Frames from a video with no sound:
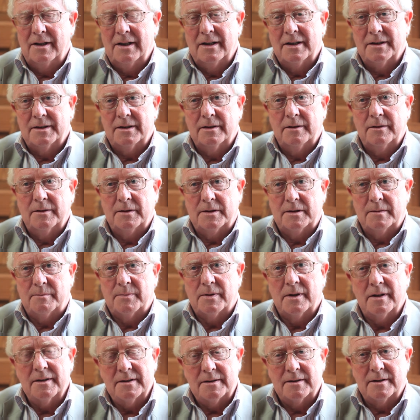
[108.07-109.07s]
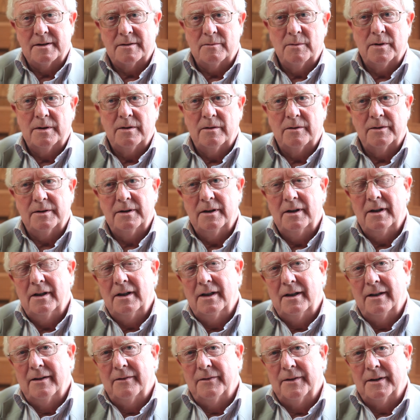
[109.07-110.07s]
So the surprises were not
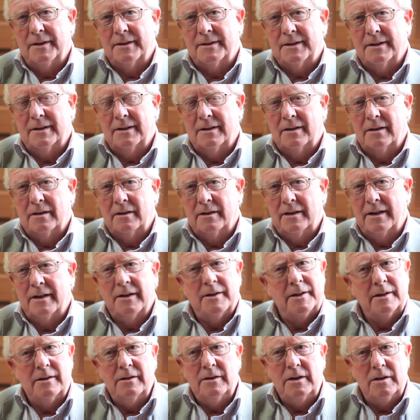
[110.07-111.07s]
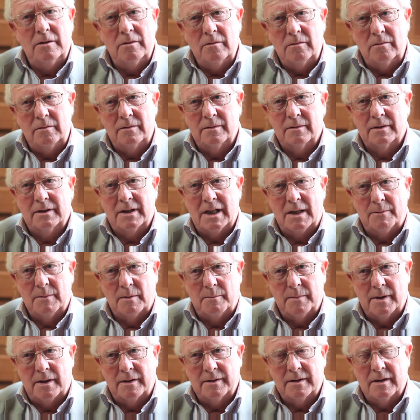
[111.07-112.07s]
that anything new came
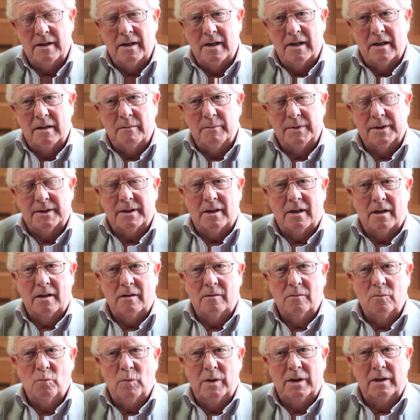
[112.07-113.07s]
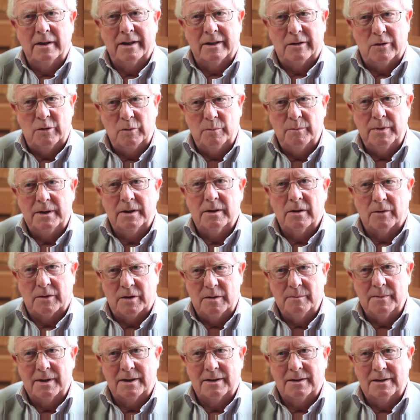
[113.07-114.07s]
about, but how well it could be
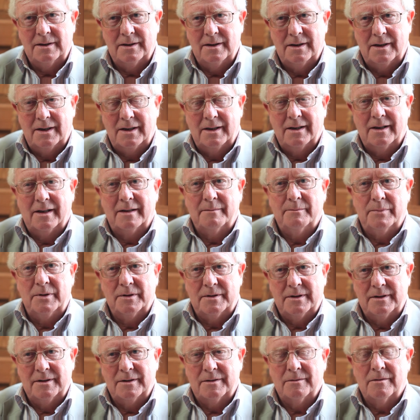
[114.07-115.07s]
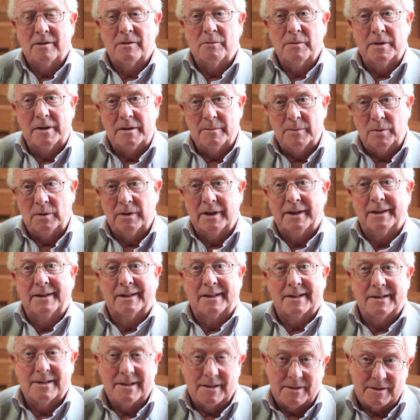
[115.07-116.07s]
documented and put into a readable and
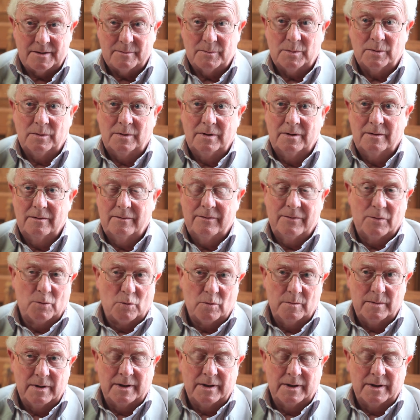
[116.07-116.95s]
accessible form.